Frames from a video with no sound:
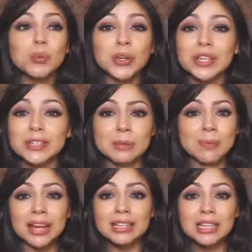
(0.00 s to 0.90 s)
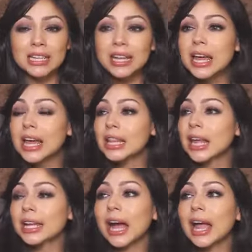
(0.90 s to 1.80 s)
weren't expecting,
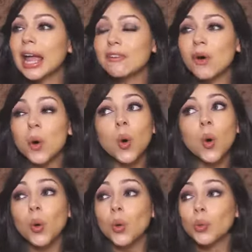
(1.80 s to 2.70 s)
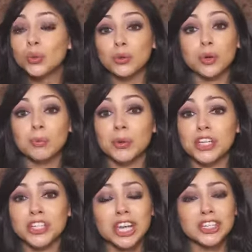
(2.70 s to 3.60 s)
like, I have a whole new
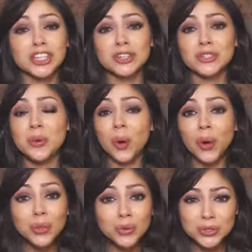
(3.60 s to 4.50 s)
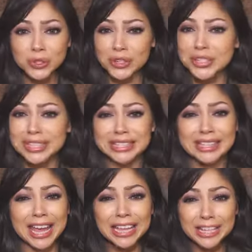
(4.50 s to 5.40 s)
appreciation to all those nurses.
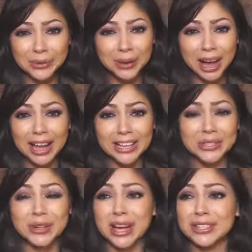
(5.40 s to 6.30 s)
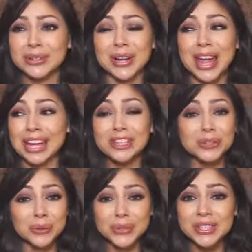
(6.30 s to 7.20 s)
Thank you guys. You guys are
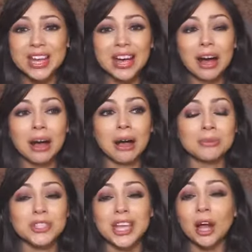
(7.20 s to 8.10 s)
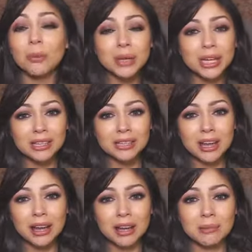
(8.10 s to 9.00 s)
angels. Just helping
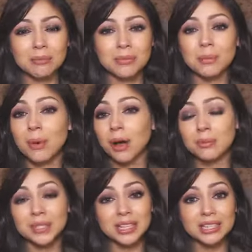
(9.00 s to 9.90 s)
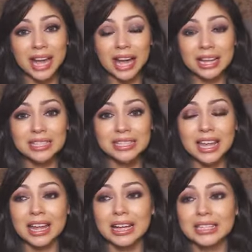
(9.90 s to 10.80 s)
the moms and the dads
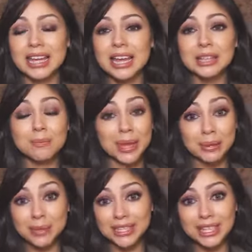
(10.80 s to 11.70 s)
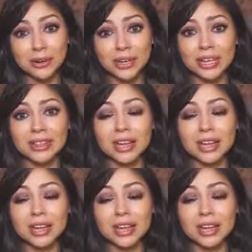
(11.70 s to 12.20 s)
and the babies that are in